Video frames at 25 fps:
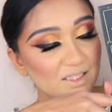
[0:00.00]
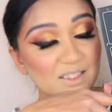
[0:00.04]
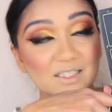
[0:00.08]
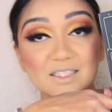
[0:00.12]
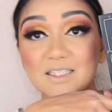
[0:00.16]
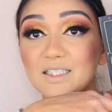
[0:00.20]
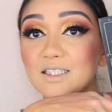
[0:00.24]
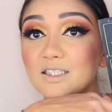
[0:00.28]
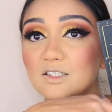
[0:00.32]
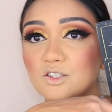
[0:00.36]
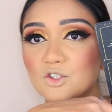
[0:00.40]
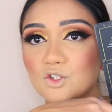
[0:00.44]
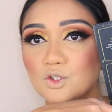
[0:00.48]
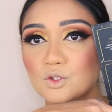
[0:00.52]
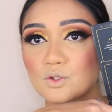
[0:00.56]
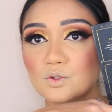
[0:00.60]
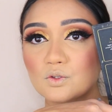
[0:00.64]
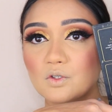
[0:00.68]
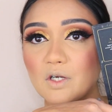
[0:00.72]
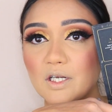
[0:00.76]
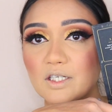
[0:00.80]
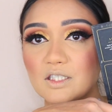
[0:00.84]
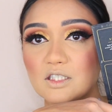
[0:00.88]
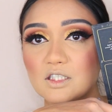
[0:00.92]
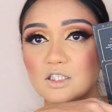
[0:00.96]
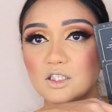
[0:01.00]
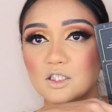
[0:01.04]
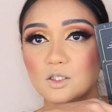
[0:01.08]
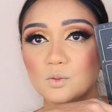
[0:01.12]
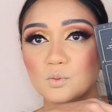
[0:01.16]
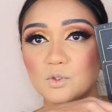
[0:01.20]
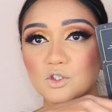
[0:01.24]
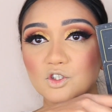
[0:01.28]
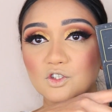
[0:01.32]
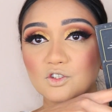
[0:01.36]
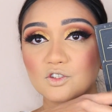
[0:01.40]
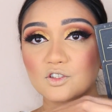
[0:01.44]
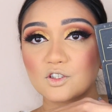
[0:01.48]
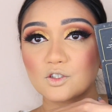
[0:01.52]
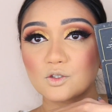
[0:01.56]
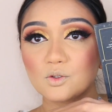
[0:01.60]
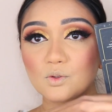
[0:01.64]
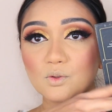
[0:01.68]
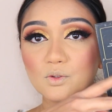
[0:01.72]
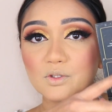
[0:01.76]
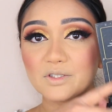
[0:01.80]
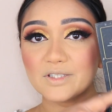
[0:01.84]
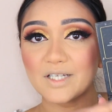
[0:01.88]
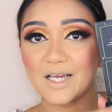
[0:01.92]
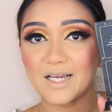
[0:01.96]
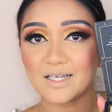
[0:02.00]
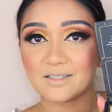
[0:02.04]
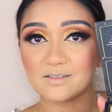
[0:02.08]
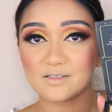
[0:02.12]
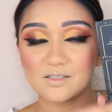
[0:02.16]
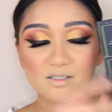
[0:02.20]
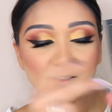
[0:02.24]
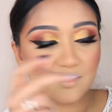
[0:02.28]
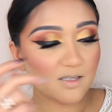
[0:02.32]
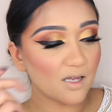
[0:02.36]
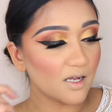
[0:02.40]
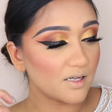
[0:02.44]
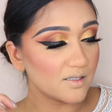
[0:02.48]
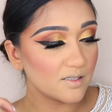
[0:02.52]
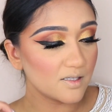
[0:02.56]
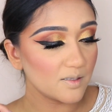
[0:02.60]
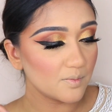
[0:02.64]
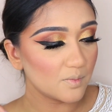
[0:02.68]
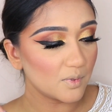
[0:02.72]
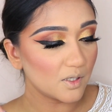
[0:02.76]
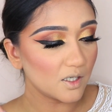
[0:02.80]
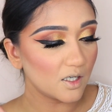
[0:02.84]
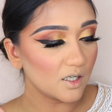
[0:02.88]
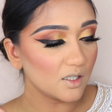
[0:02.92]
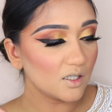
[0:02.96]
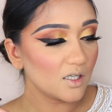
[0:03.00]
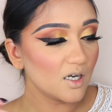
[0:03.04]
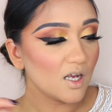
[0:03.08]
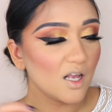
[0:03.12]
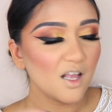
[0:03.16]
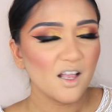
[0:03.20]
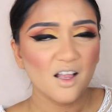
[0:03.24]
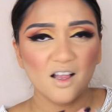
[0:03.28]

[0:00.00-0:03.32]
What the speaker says: these two right here, which is the gold and the Zanzibar,